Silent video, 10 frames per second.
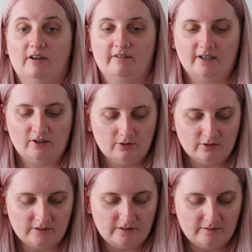like
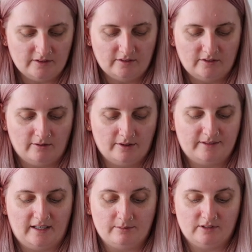records or something, so I
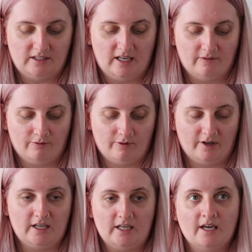was able to get a
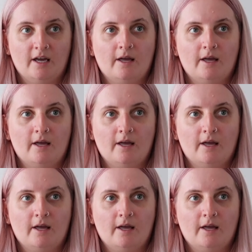free